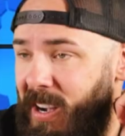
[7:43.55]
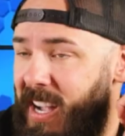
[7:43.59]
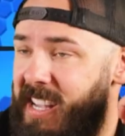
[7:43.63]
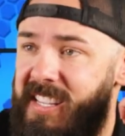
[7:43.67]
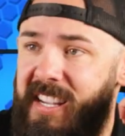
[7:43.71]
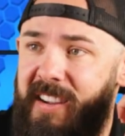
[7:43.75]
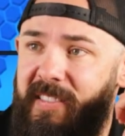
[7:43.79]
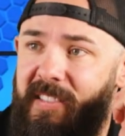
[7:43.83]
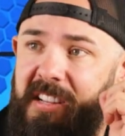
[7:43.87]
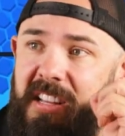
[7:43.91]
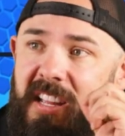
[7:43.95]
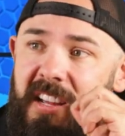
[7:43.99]
Why
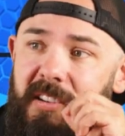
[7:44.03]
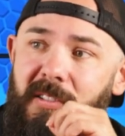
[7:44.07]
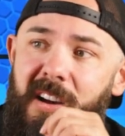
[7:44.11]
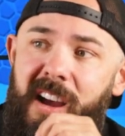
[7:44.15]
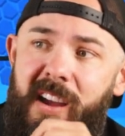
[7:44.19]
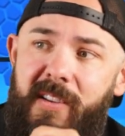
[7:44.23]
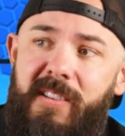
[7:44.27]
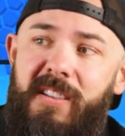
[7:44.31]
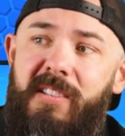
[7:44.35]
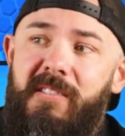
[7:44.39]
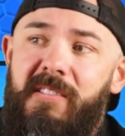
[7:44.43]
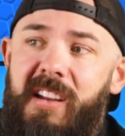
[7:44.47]

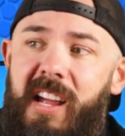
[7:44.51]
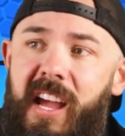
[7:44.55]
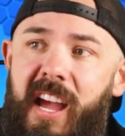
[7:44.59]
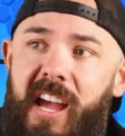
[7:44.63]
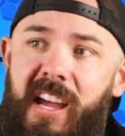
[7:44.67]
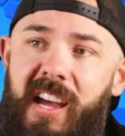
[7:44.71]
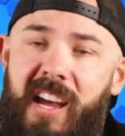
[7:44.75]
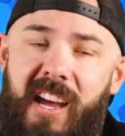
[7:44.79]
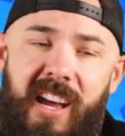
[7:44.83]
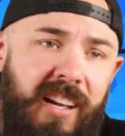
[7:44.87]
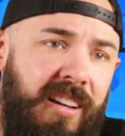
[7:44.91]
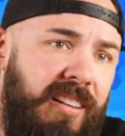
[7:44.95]
are you doing
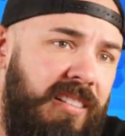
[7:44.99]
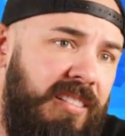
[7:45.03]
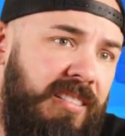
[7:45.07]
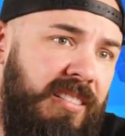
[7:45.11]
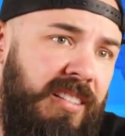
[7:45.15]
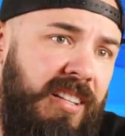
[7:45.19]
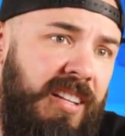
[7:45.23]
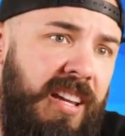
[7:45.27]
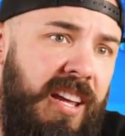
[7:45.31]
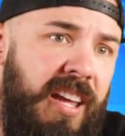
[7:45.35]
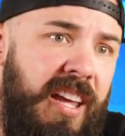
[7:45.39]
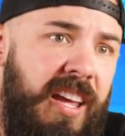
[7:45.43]
AI?
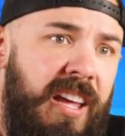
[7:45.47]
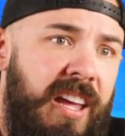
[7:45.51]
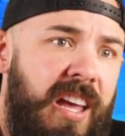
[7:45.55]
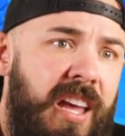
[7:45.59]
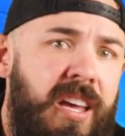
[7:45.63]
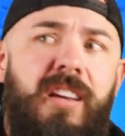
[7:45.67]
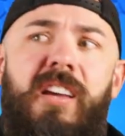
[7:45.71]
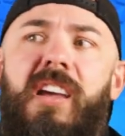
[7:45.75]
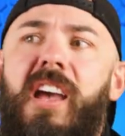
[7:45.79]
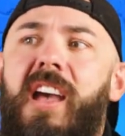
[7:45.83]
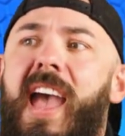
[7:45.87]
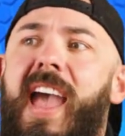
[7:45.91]

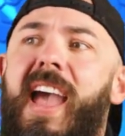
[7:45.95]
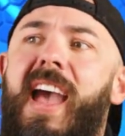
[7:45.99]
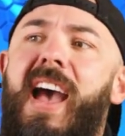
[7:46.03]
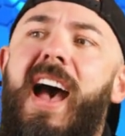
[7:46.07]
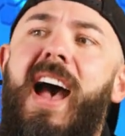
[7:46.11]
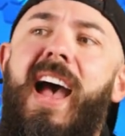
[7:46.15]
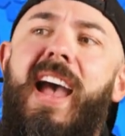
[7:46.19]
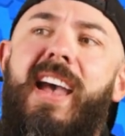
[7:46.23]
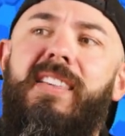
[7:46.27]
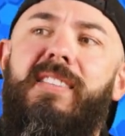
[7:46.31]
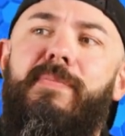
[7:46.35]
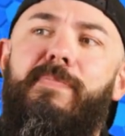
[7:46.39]
The
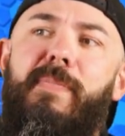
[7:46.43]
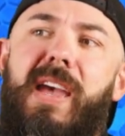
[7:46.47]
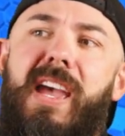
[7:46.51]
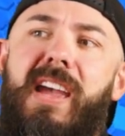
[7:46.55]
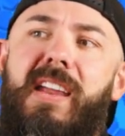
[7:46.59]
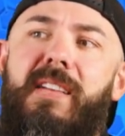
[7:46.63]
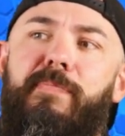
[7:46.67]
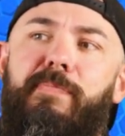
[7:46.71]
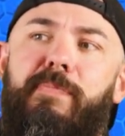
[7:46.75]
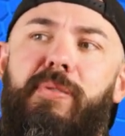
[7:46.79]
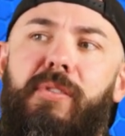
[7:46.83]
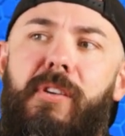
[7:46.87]
AI has
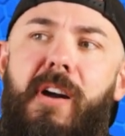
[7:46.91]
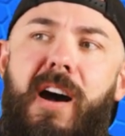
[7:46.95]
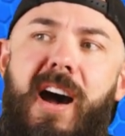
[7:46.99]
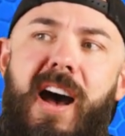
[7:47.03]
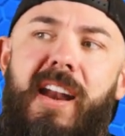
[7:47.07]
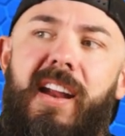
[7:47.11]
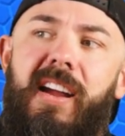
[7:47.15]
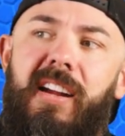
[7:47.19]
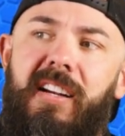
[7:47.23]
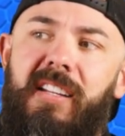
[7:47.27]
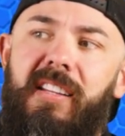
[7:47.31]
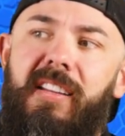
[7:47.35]
made
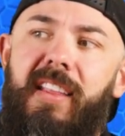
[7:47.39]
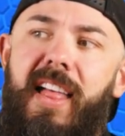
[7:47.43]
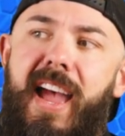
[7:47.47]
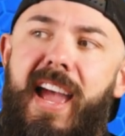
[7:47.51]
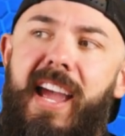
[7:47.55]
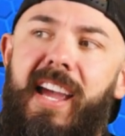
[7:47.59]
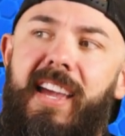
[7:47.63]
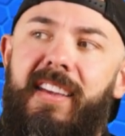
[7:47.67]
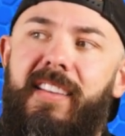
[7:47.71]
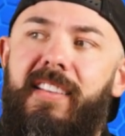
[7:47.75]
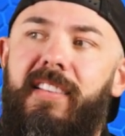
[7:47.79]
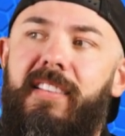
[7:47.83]
product
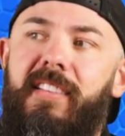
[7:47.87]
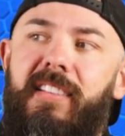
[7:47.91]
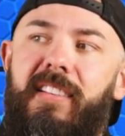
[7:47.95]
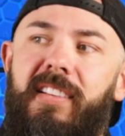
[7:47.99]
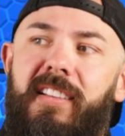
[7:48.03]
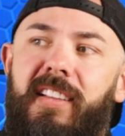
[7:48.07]
like